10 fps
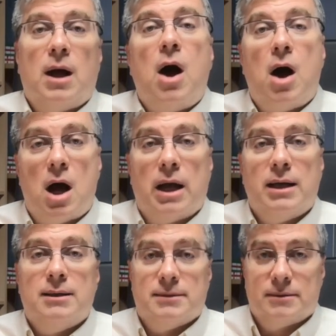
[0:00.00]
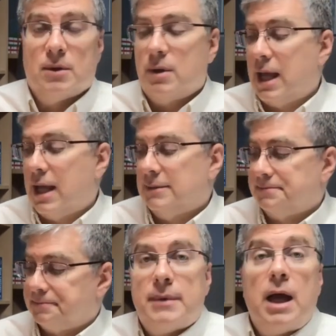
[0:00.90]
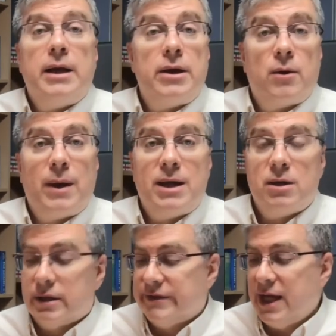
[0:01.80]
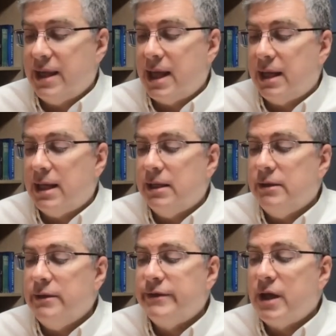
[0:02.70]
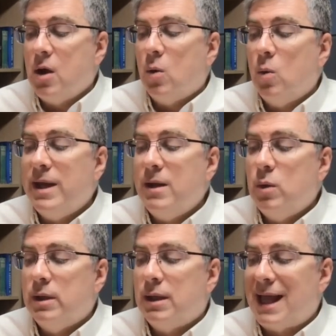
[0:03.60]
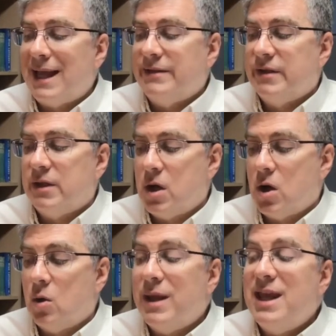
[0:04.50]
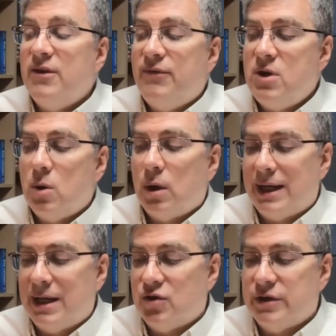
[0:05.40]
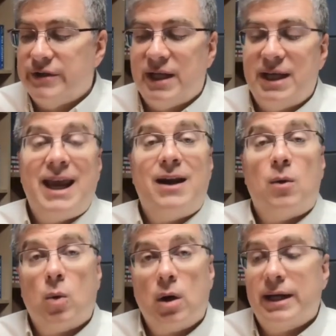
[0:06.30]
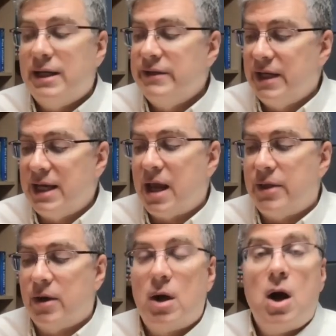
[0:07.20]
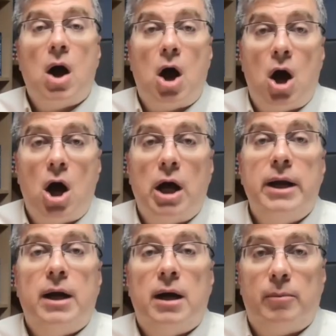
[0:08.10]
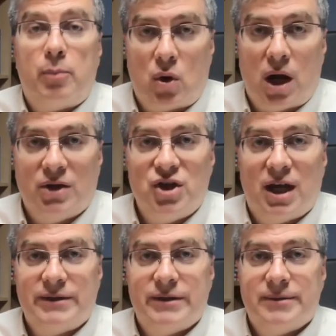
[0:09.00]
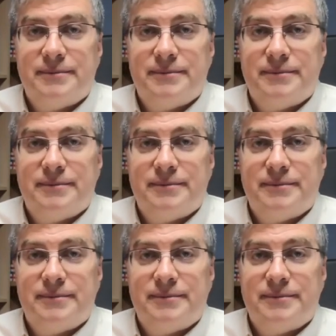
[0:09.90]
on. Okay. Another way you could say that is we would like to know if you are interested in working together on a project.